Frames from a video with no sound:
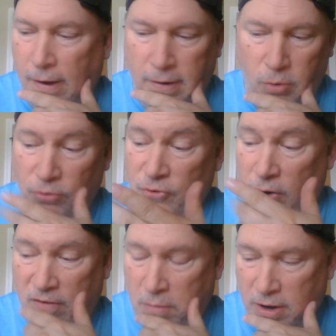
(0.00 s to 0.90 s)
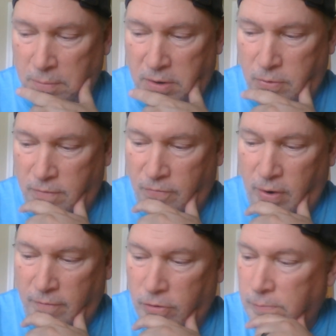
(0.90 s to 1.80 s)
Old trick of mine I've been doing
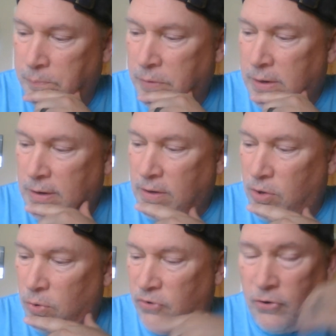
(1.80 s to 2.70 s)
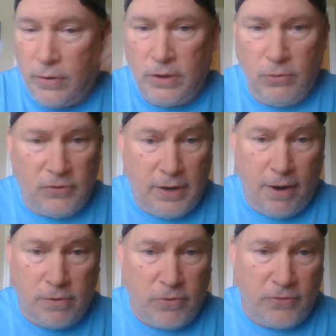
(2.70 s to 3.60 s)
forever. Use the
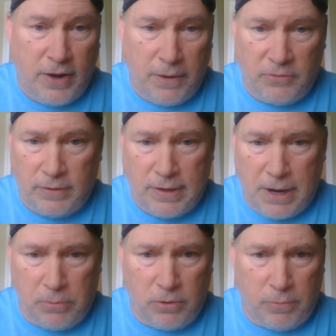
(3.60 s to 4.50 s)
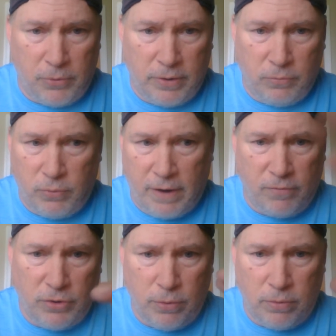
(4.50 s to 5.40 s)
characters' names at the table
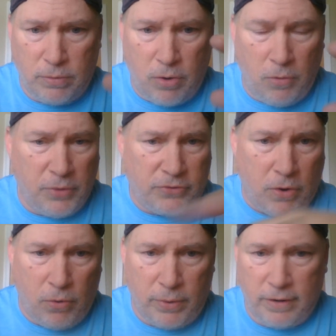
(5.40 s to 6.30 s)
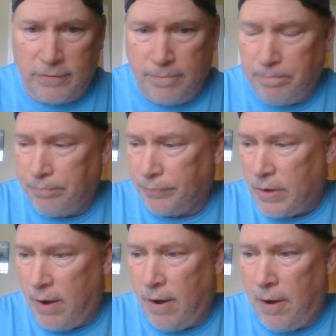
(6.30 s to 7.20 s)
whenever you, almost always.
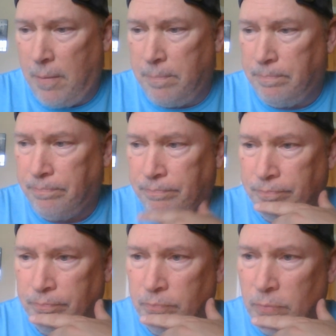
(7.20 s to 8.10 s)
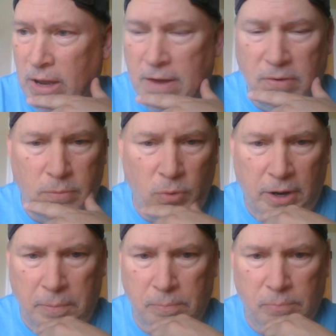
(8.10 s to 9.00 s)
Um, Even when
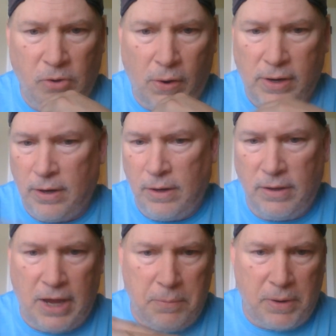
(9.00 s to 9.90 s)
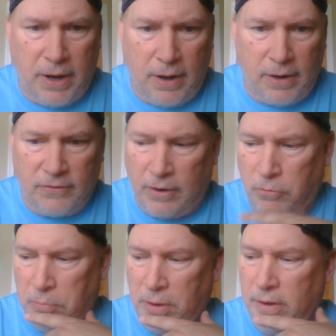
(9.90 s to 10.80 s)
I'm talking in game mechanics, I
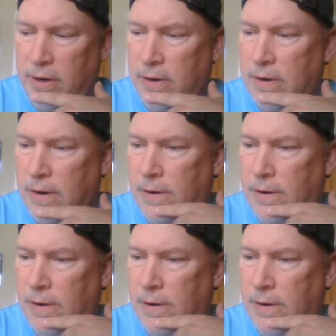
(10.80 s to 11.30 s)
will be like,